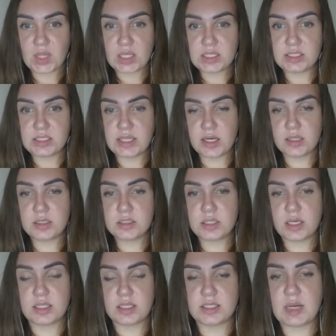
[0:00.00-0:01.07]
second
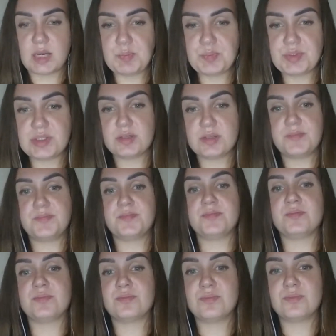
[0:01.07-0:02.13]
attempt
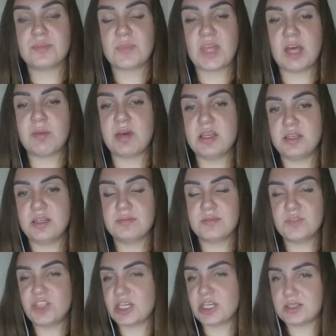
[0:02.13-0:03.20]
MID,
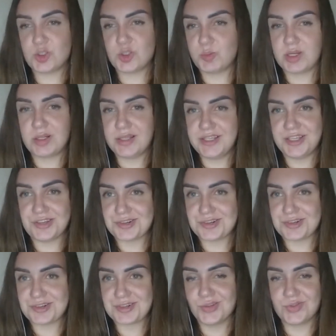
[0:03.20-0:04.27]
just to be
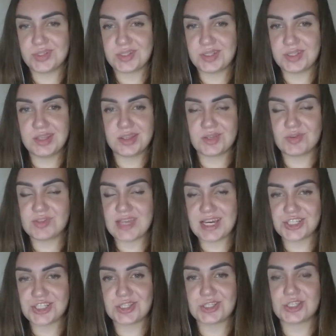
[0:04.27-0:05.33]
clear on the
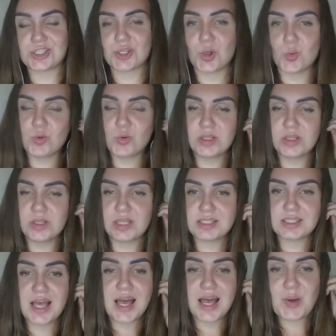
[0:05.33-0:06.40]
transactions, so we will
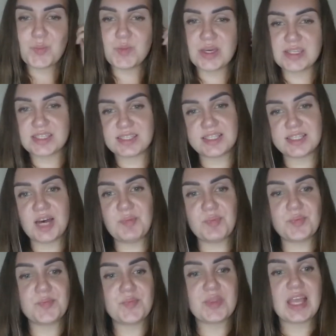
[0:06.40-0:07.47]
not mix it
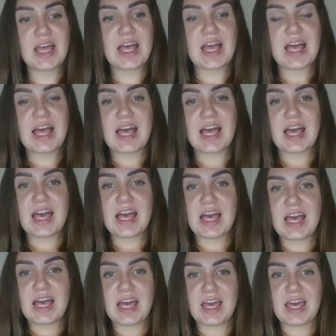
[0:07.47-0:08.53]
up.
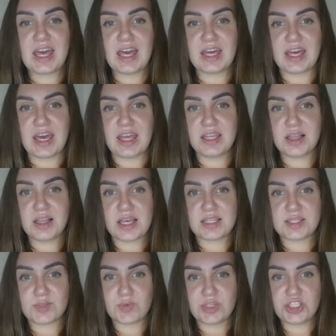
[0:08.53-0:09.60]
Again,
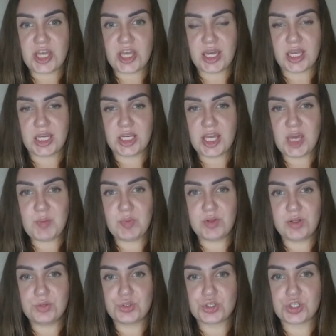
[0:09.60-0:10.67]
let's recheck,
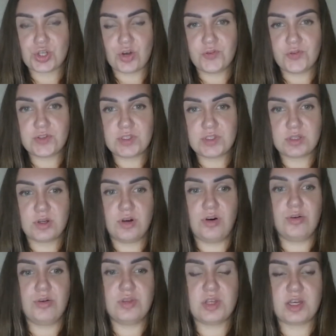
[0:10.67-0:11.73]
enabled, soft,
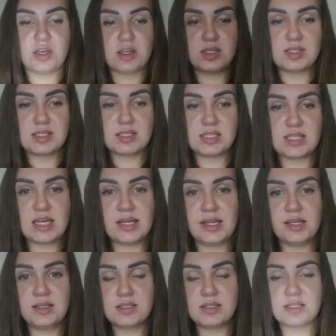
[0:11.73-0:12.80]
all the
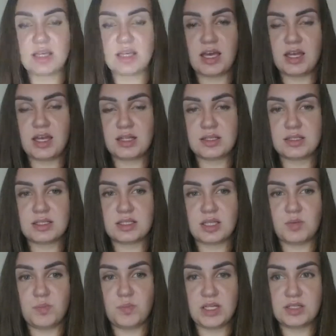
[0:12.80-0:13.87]
settings, and
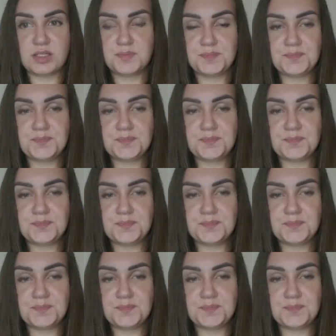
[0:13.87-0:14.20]
submit.